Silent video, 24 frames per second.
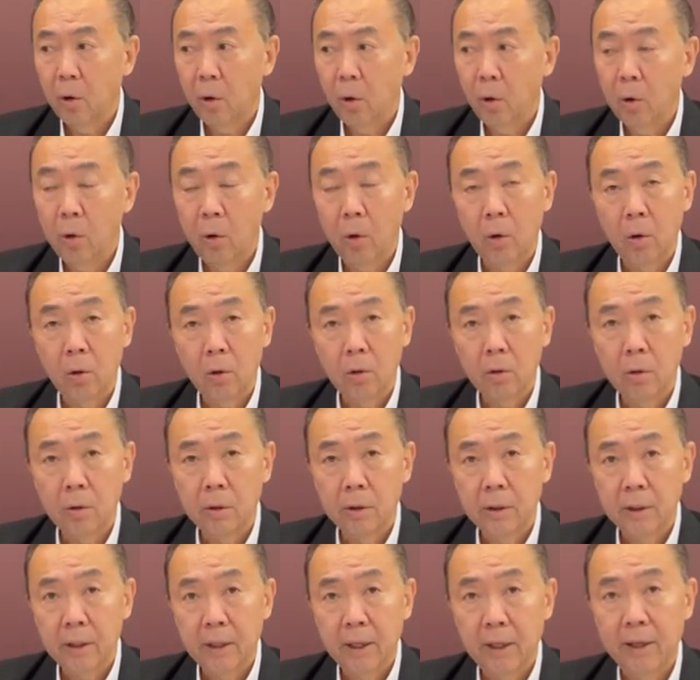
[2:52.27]
or
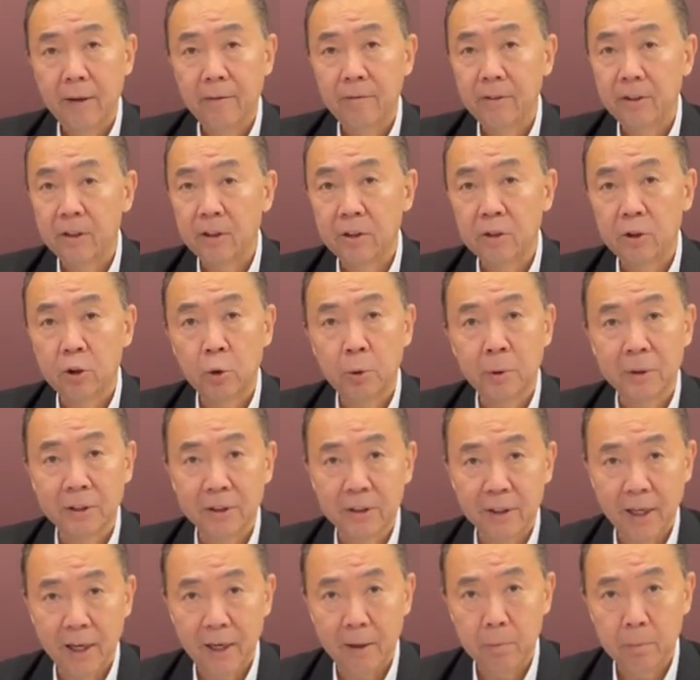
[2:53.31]
even the
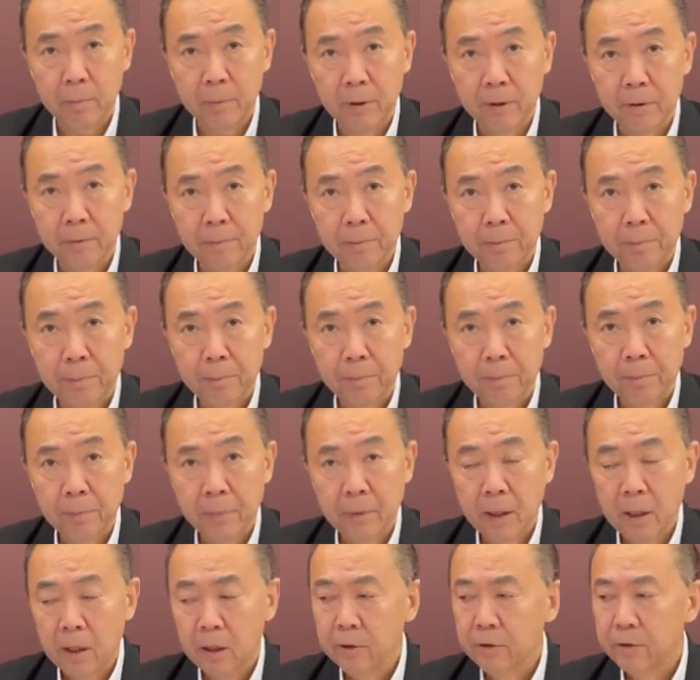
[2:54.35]
twist cap.
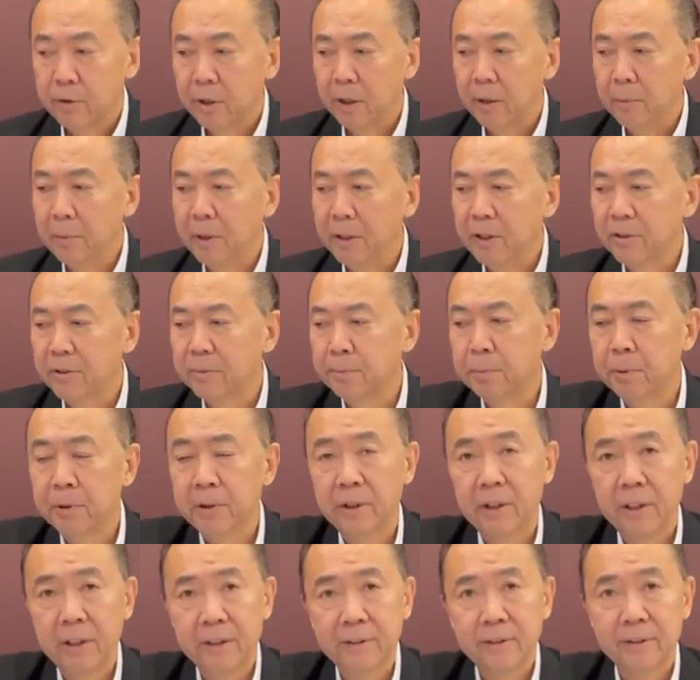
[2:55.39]
So let me just put
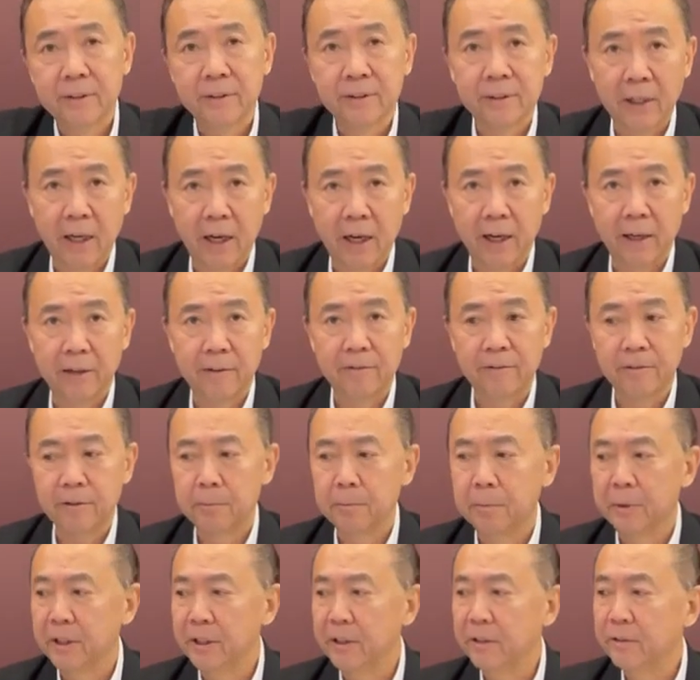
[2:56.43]
these aside for a
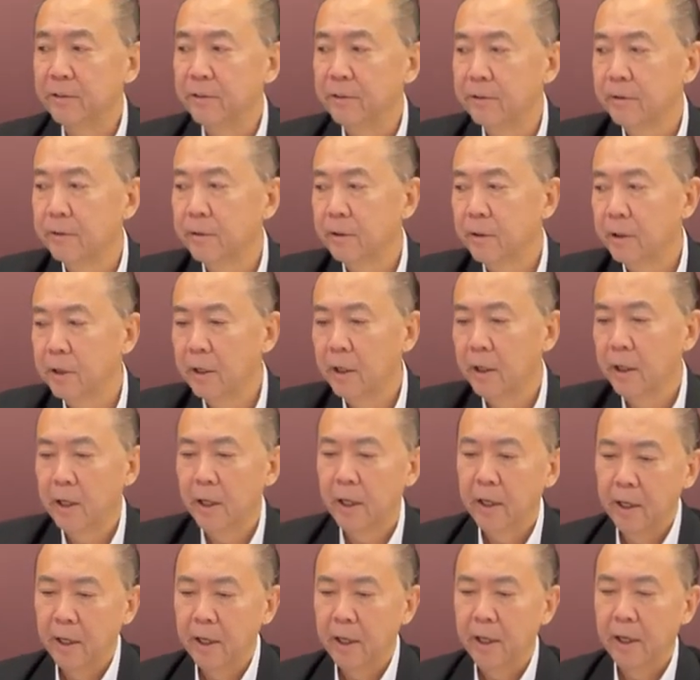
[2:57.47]
minute.
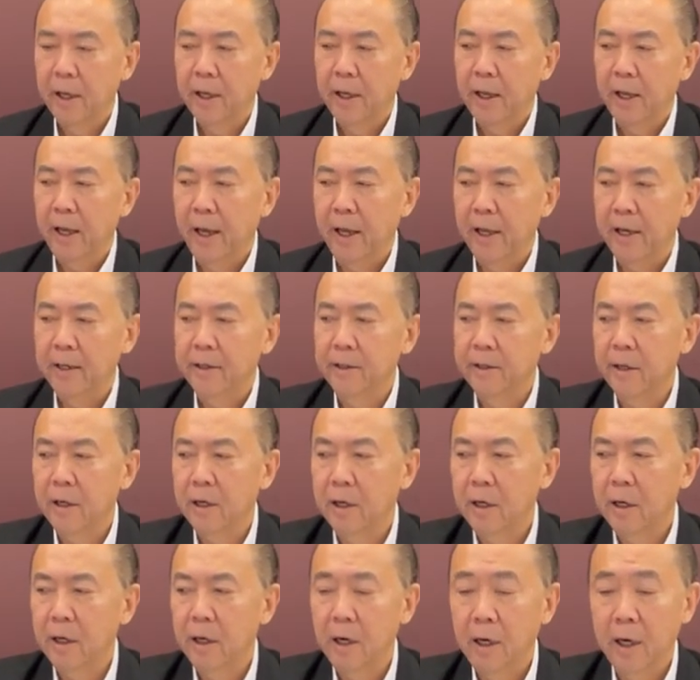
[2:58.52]
And
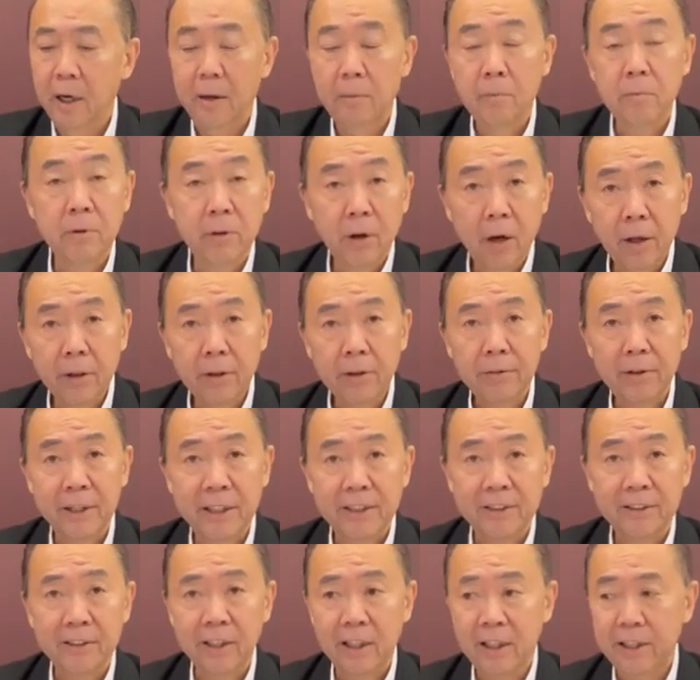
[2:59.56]
I'm rather
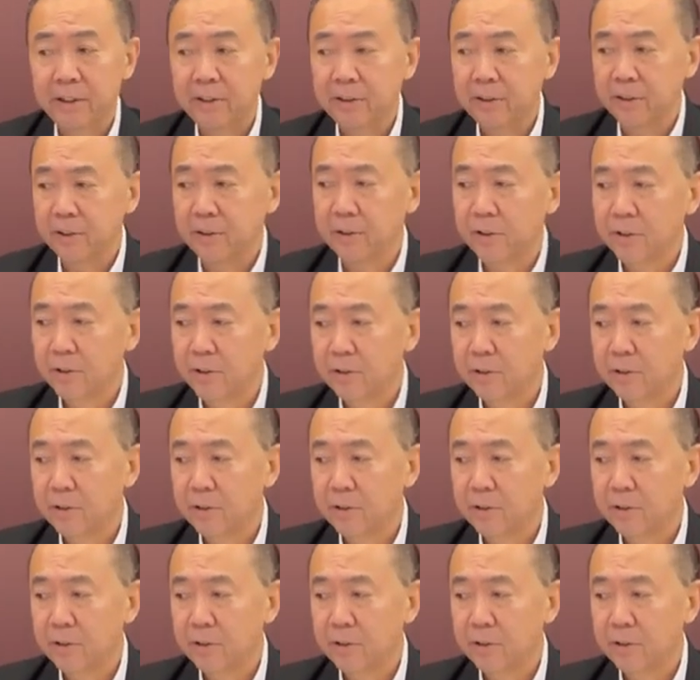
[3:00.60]
excited